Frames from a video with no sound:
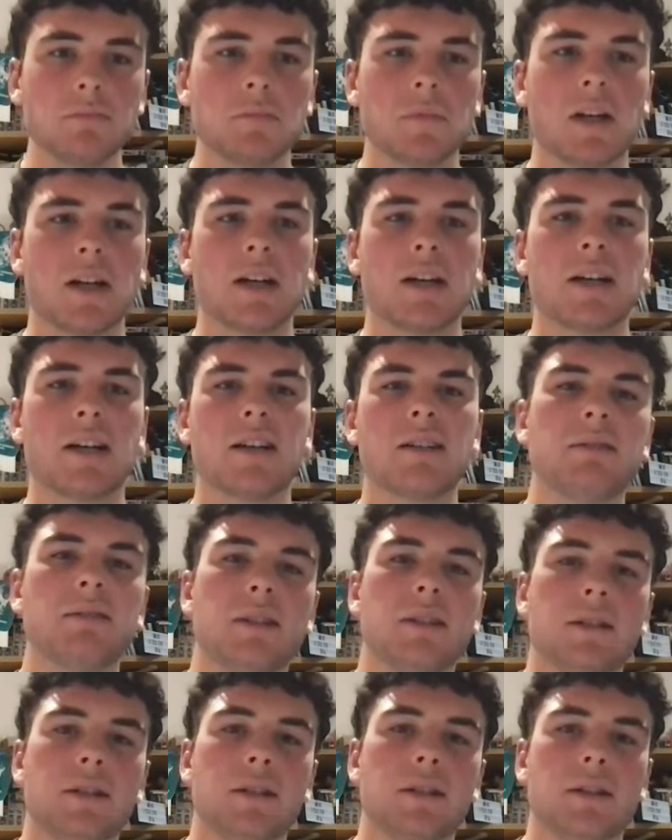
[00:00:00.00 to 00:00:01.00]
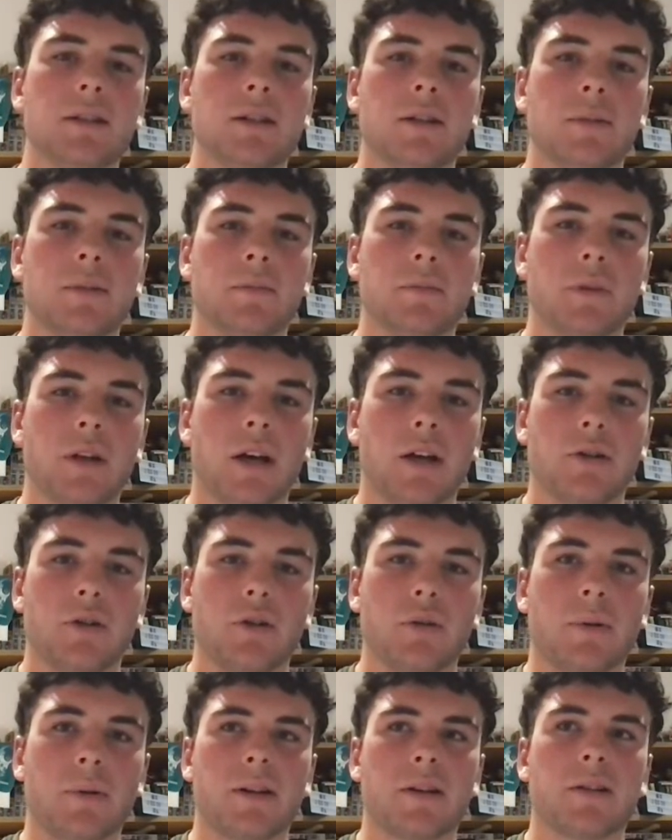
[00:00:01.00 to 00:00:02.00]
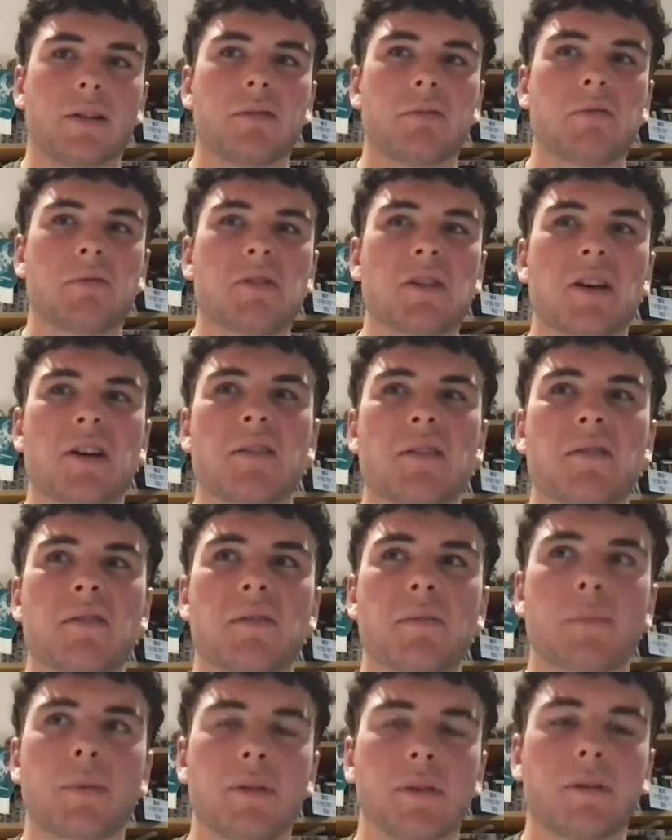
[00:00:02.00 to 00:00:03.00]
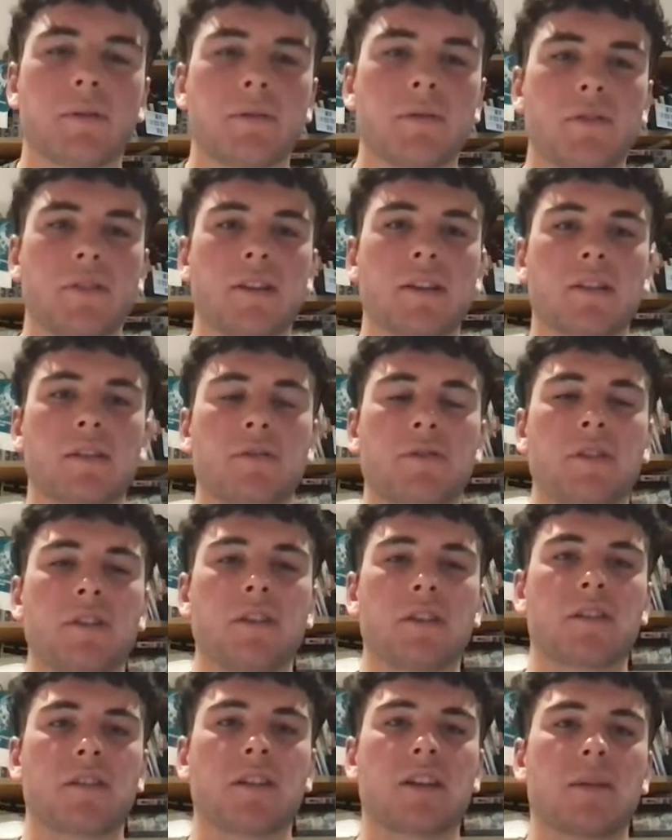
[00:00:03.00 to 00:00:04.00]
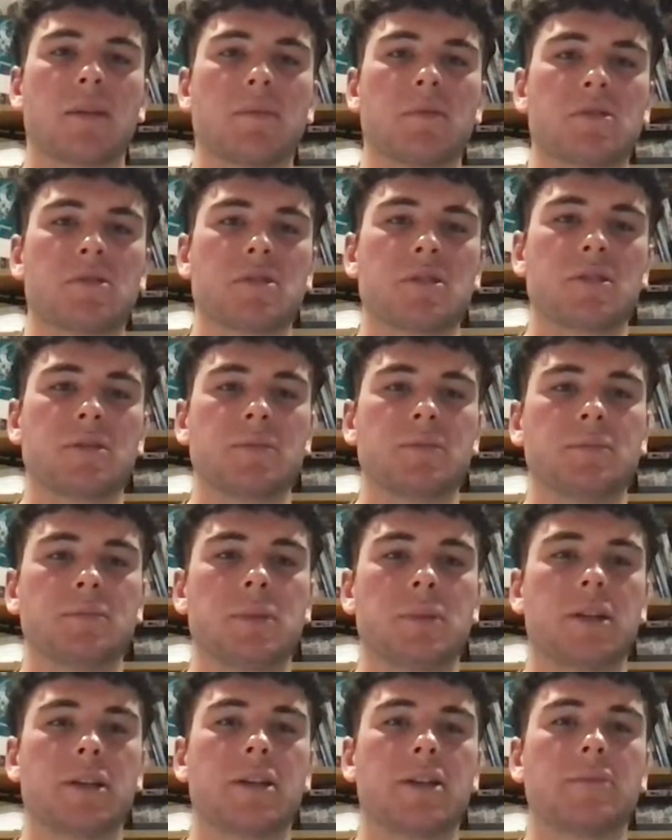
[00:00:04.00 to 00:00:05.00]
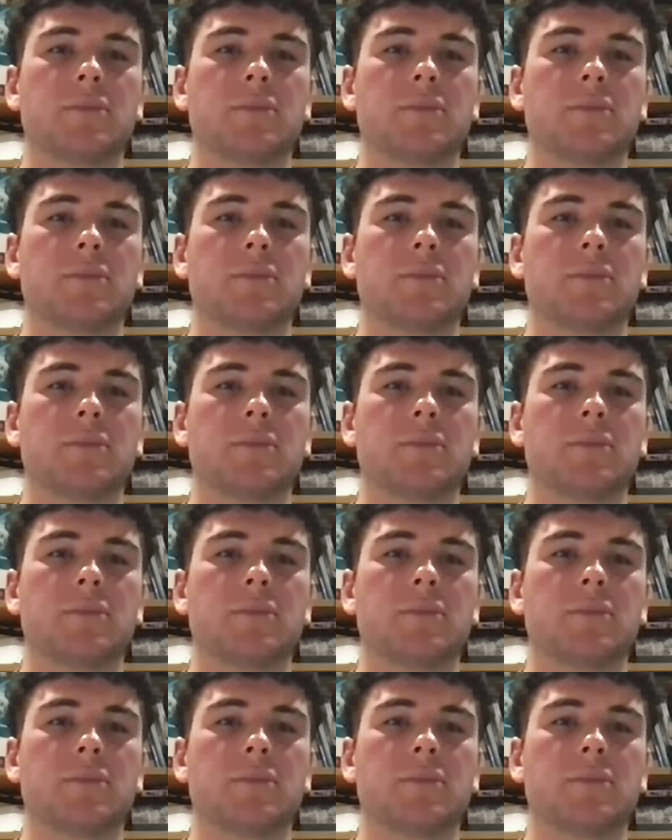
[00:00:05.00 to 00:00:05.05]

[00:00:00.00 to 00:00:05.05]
I do a bit of science, a bit of physics and chemistry, but